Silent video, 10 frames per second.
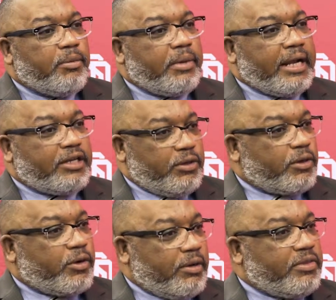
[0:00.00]
But I do
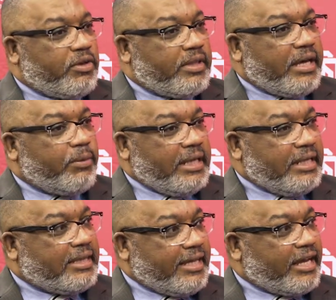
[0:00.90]
agree with you that we
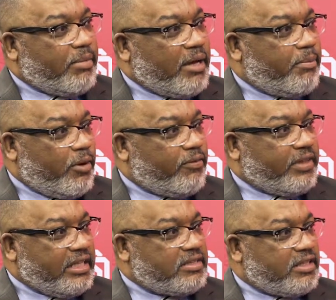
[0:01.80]
need to think about both
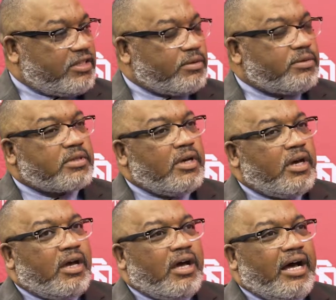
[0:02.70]
of these issues.
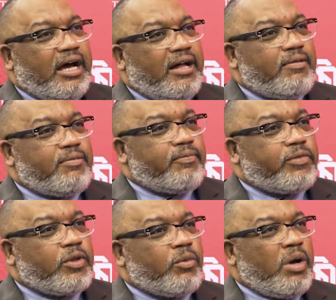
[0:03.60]

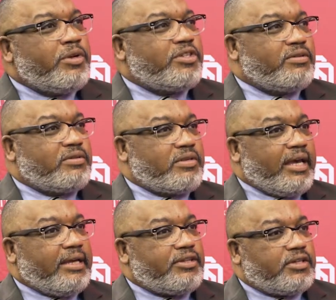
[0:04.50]
What would you
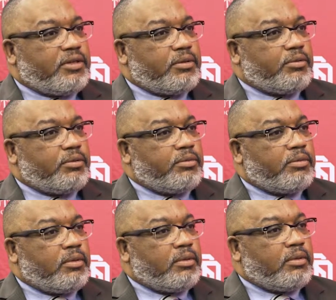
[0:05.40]
say to
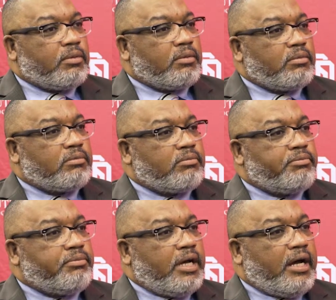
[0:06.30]

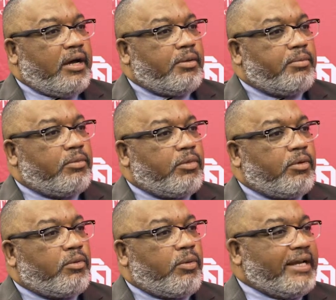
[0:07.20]

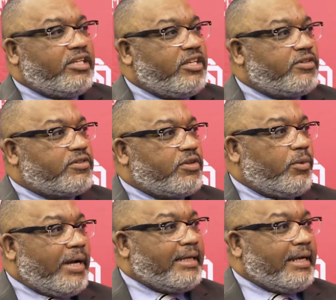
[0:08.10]
white teachers or
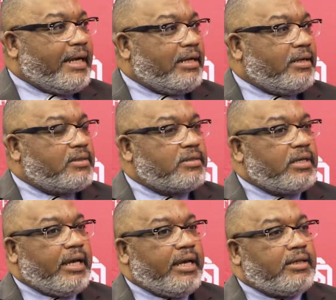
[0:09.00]
white candidates
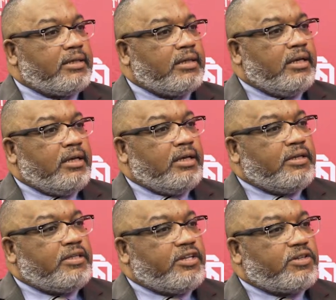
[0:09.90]
and
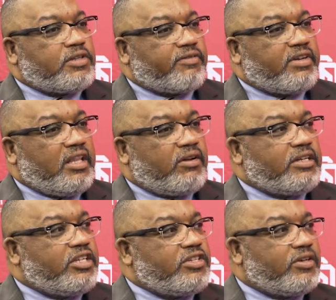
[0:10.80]
teachers of color or
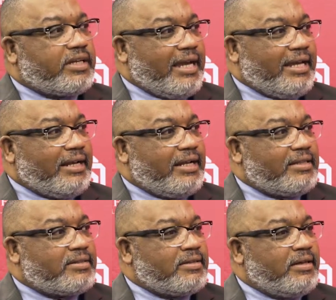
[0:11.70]
teacher
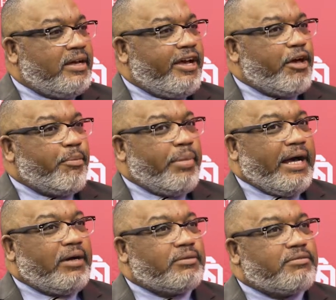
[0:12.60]
candidates
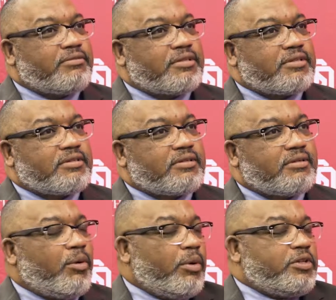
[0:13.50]
about,
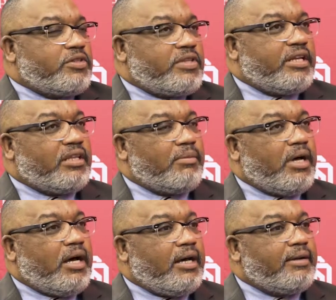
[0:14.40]
what would you say to them
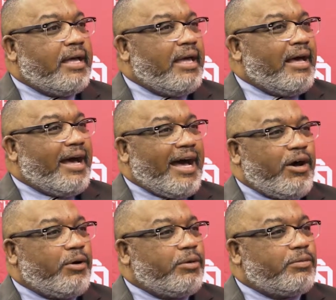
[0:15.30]
on
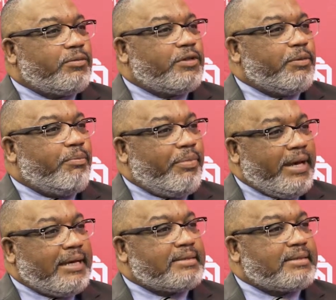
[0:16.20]
how to
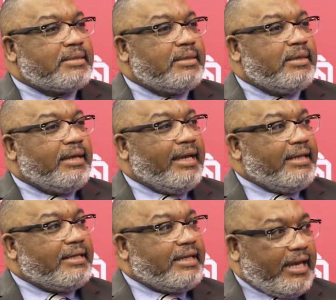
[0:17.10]
best
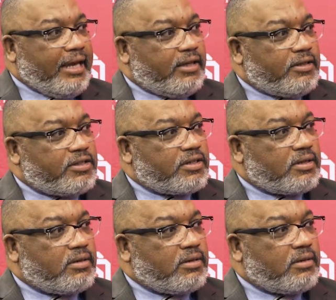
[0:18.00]
engage
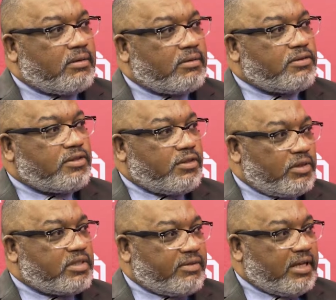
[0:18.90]

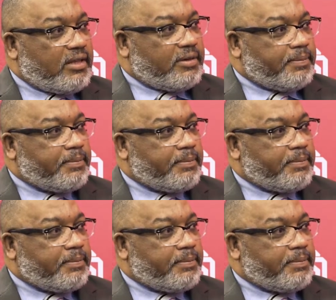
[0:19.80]
students of color?